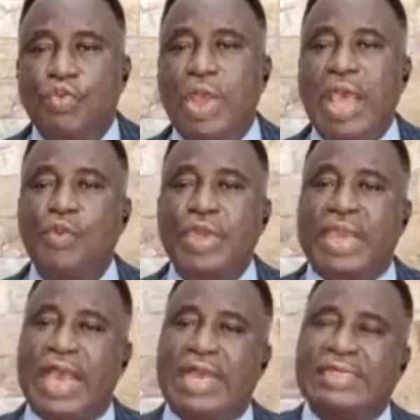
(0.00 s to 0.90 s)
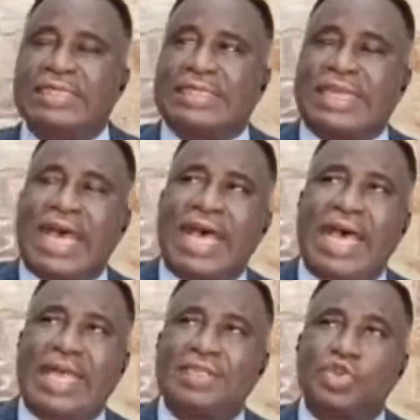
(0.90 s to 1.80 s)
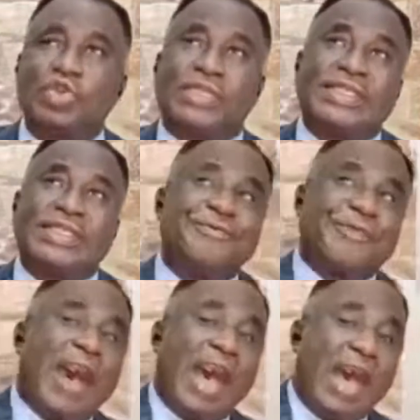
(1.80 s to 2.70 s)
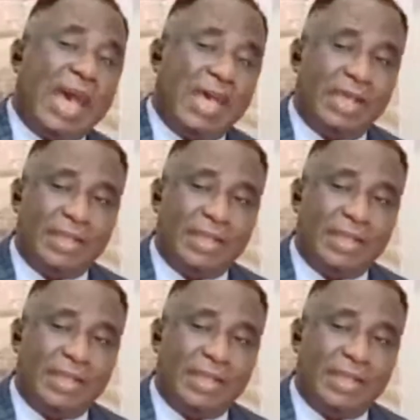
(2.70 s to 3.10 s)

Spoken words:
where we can stand to see far.